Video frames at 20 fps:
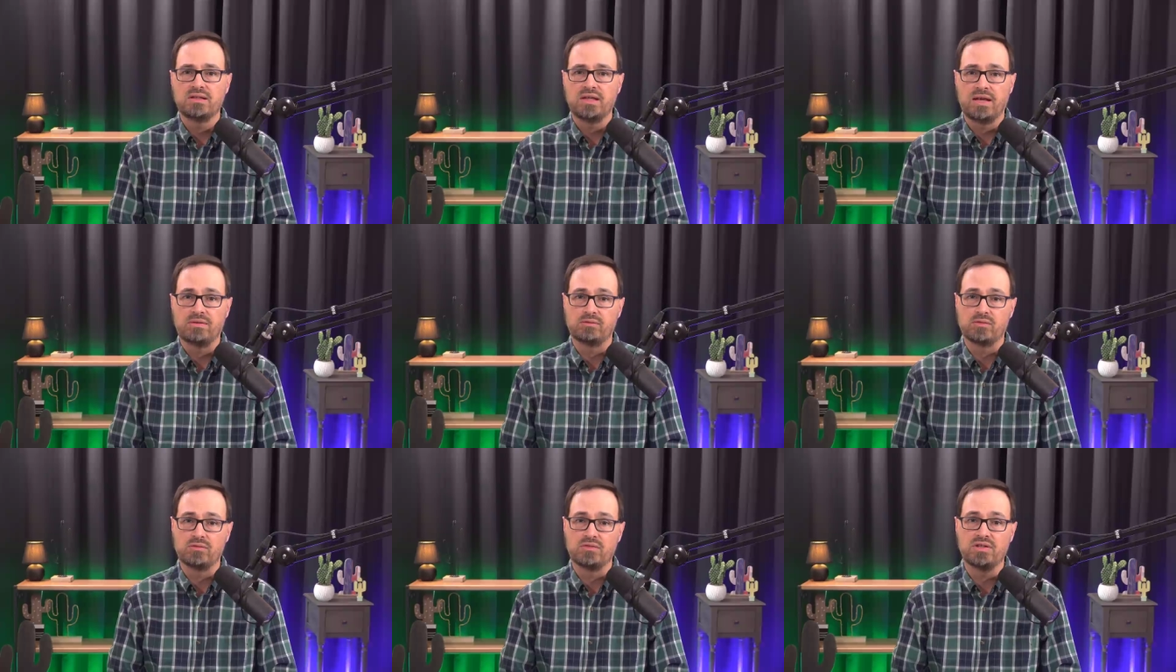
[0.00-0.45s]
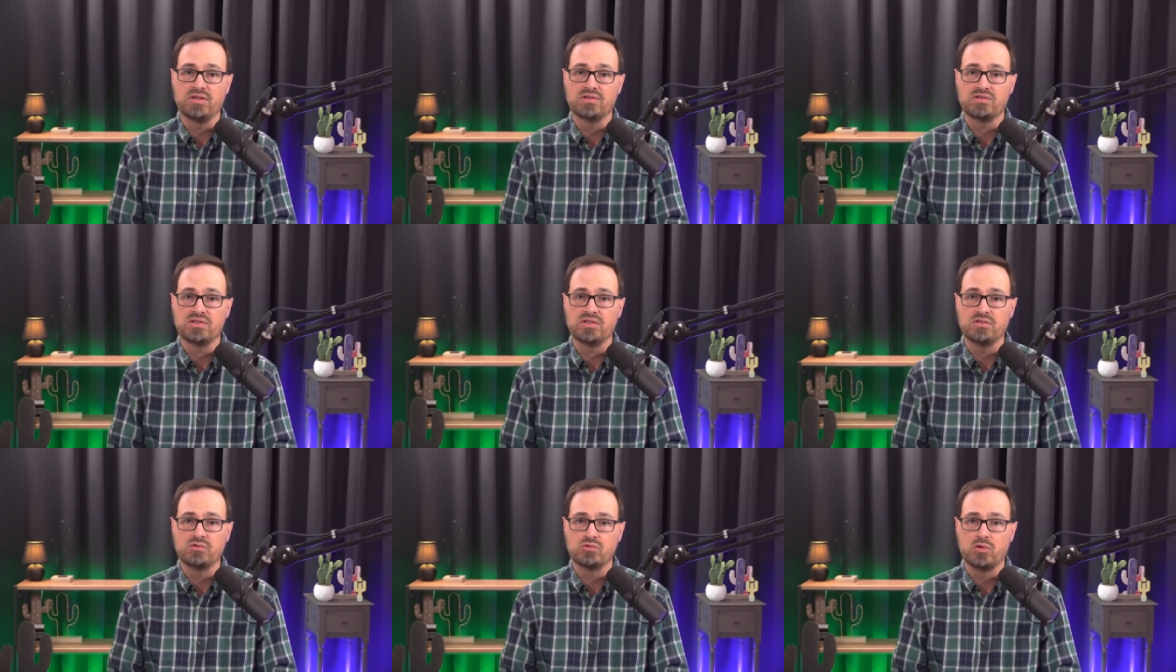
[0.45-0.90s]
After
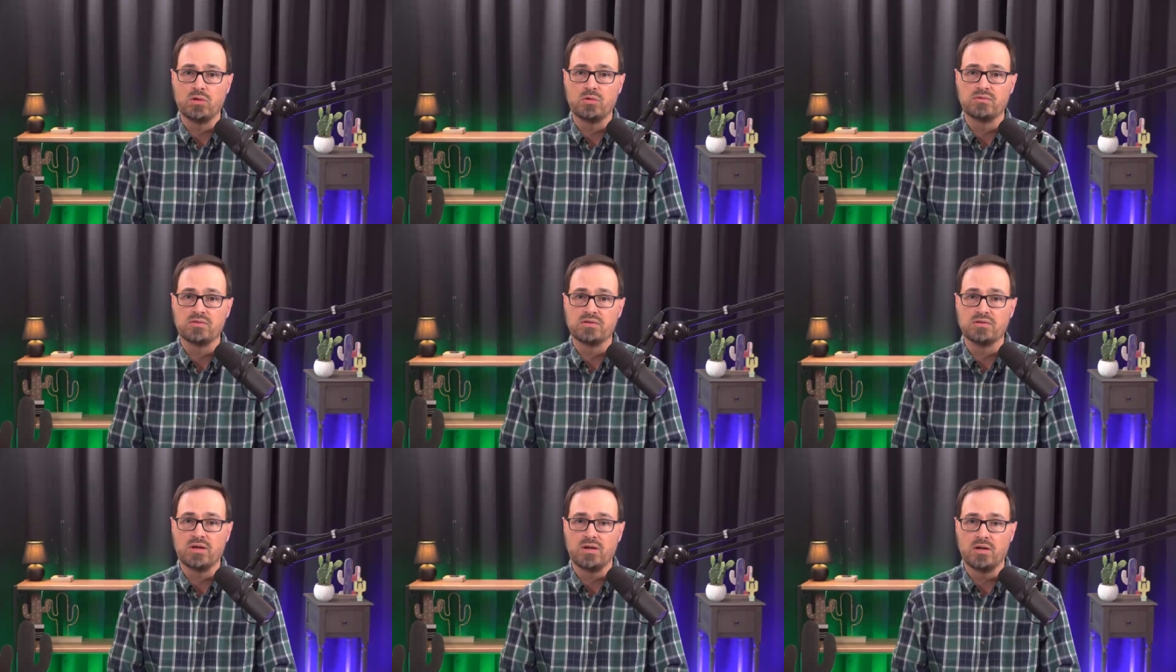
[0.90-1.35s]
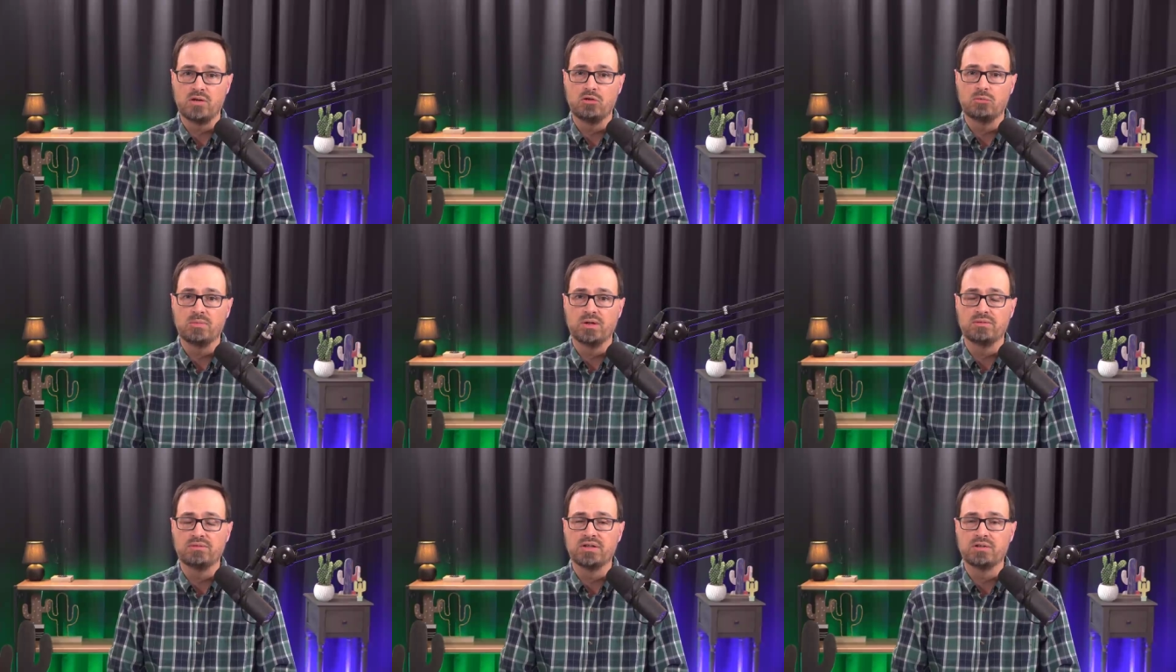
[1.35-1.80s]
this, he drove to the
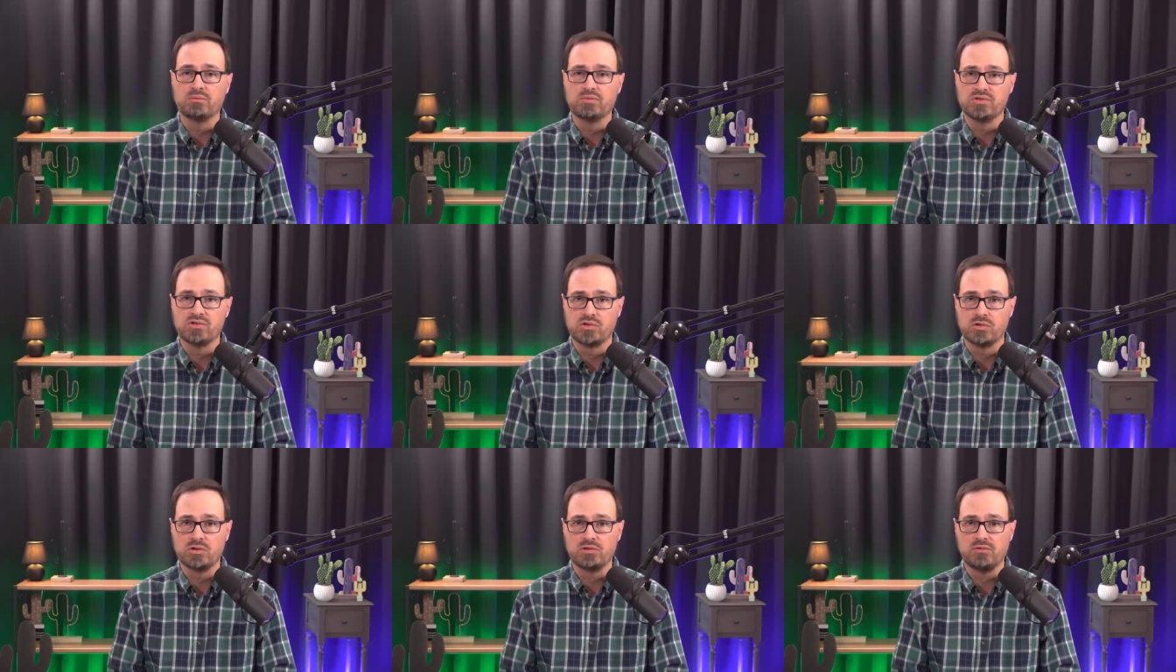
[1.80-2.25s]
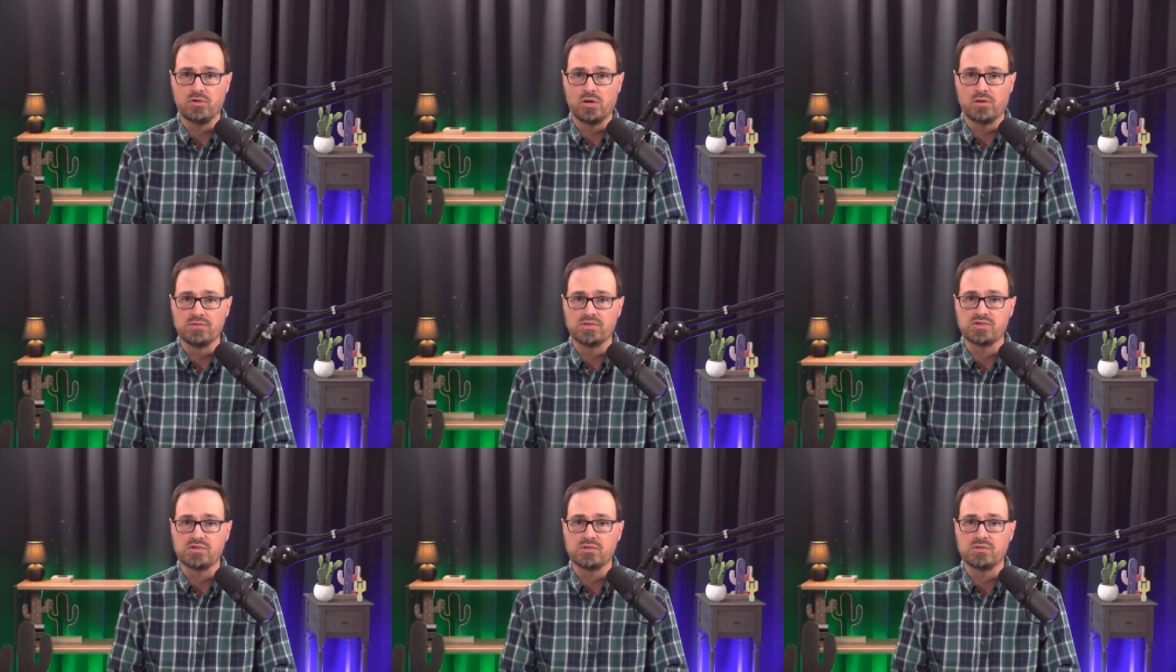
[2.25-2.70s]
home of a reserve
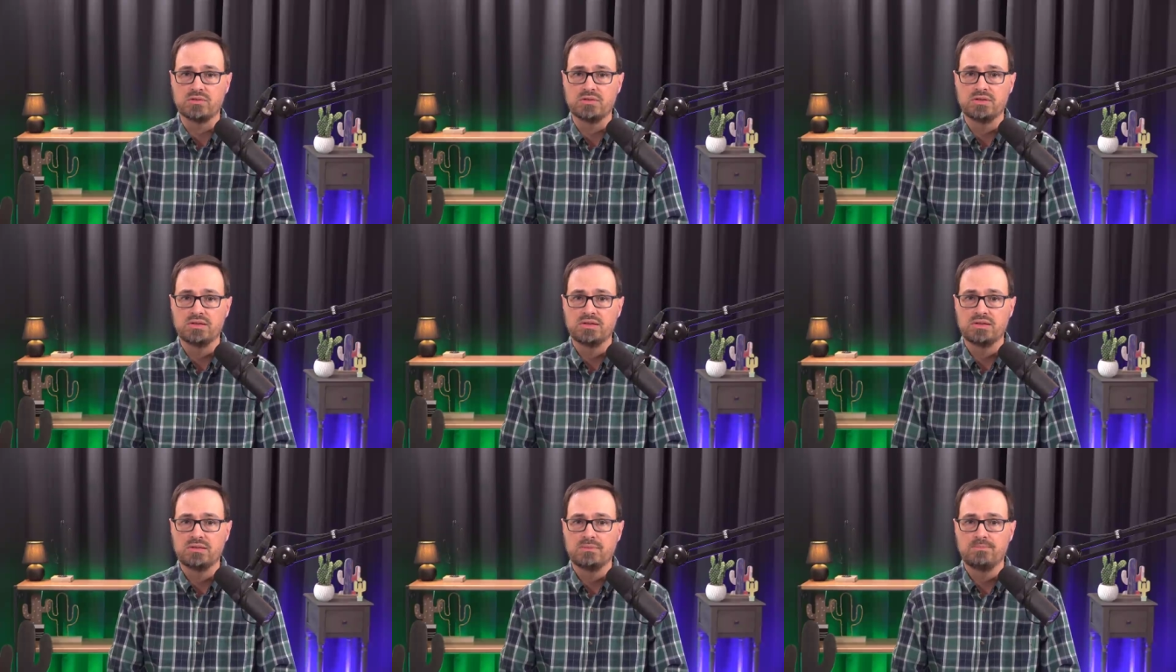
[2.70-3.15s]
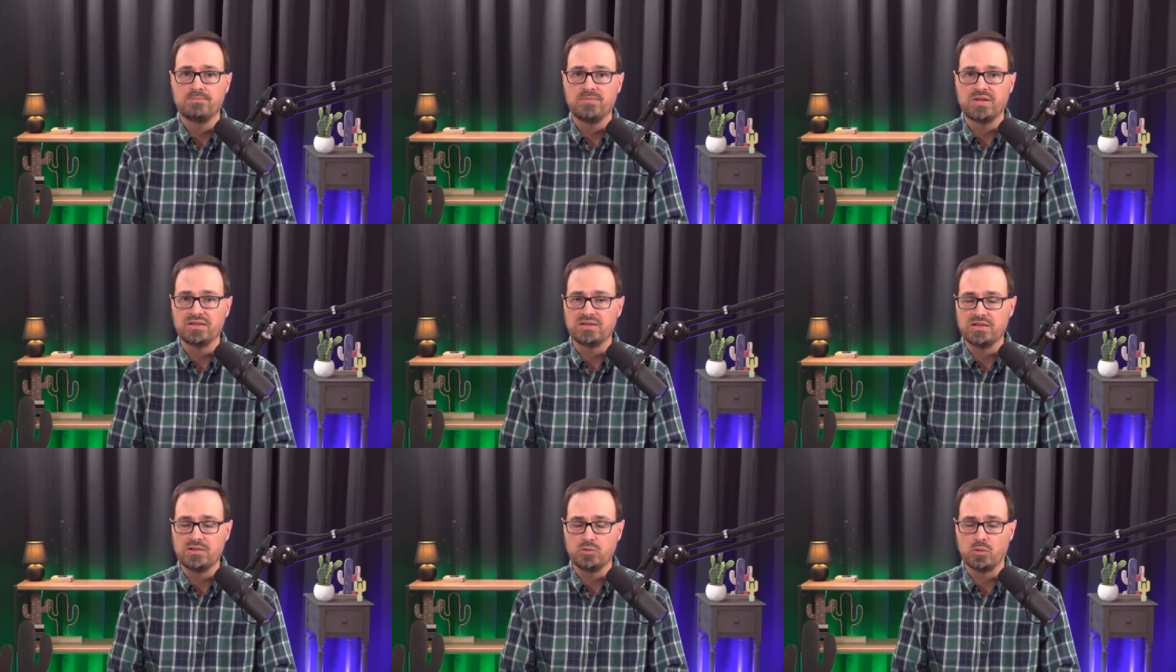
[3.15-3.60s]
officer
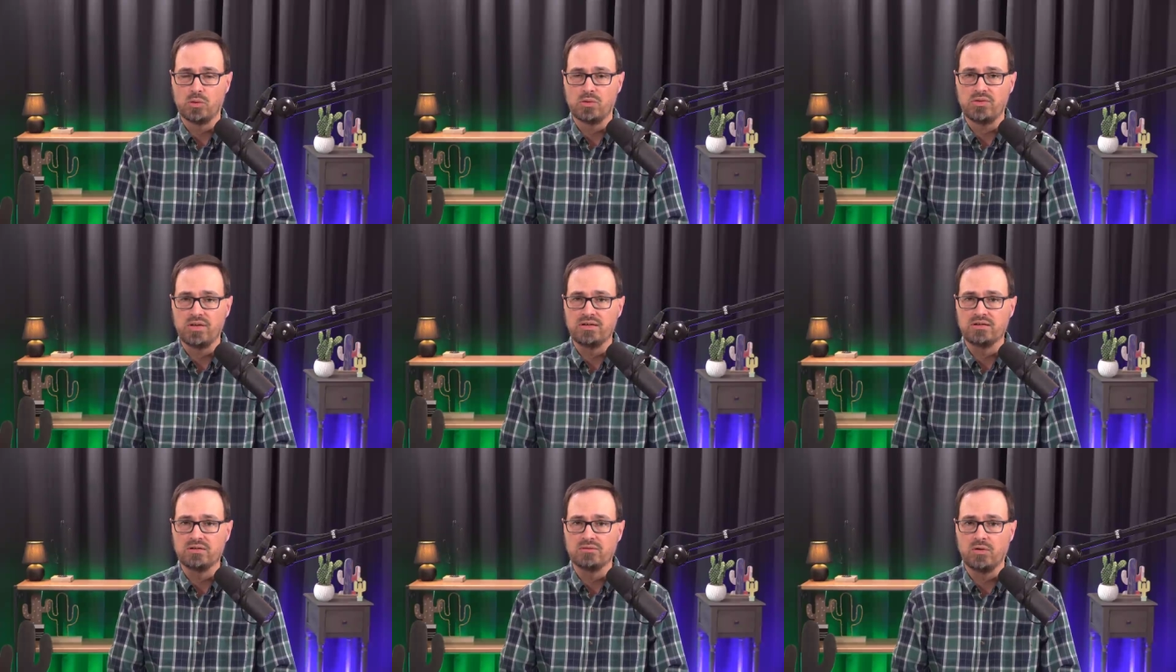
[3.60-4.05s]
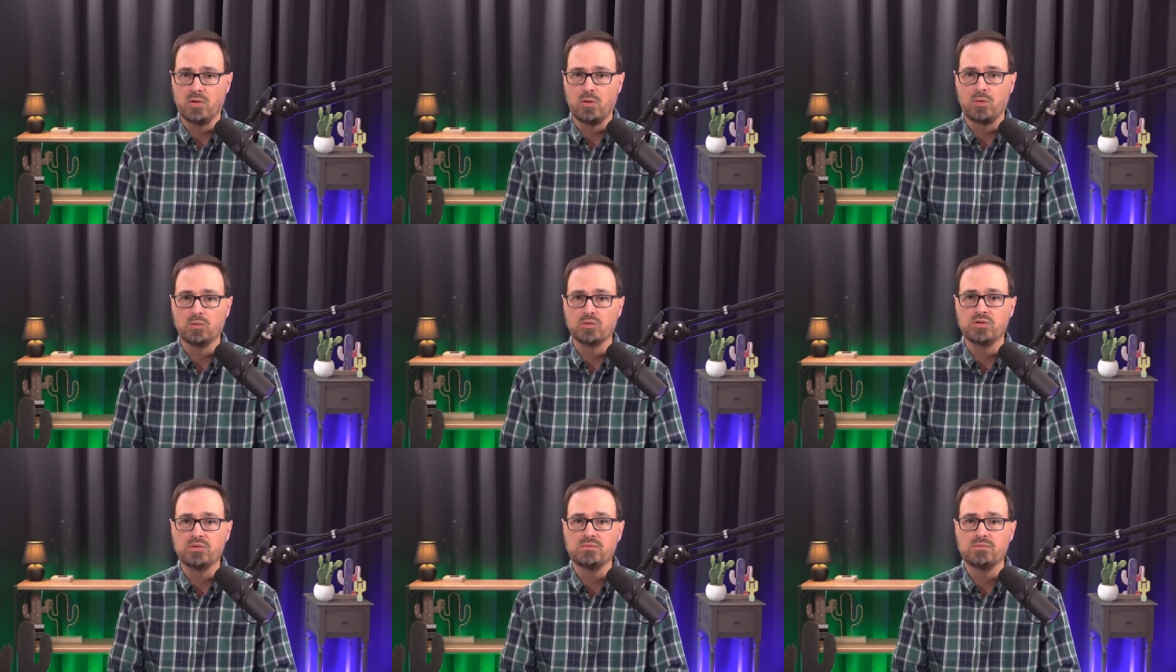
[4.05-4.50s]
at the north end of
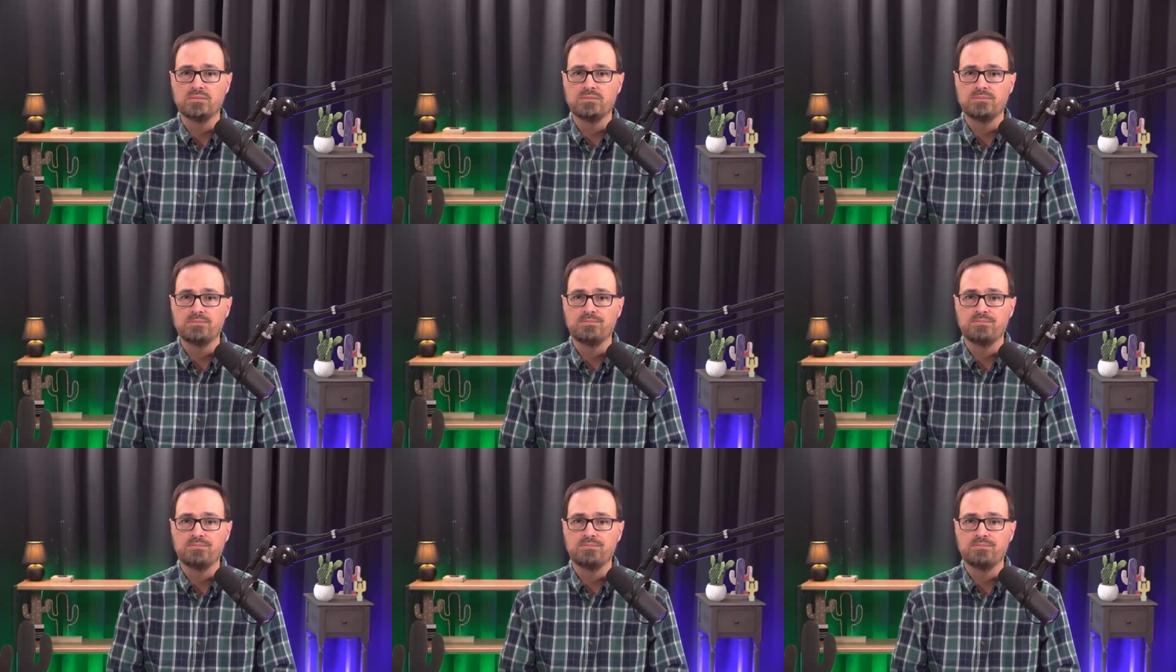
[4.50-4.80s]
Holden.